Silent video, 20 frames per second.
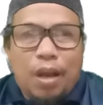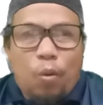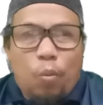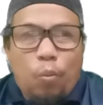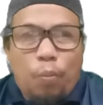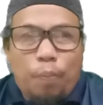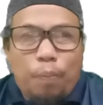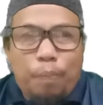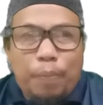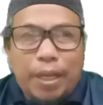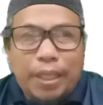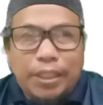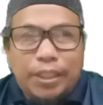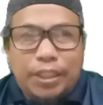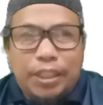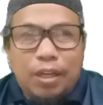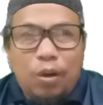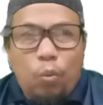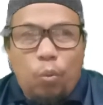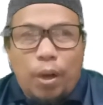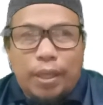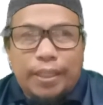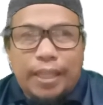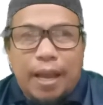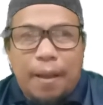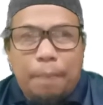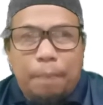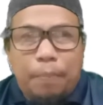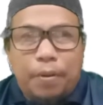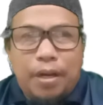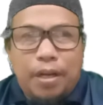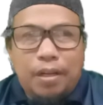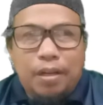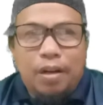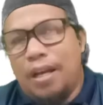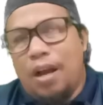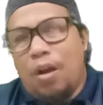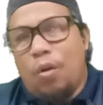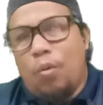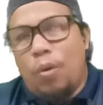mention what happened,
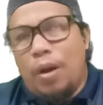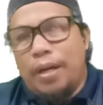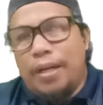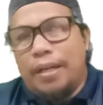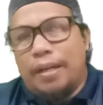what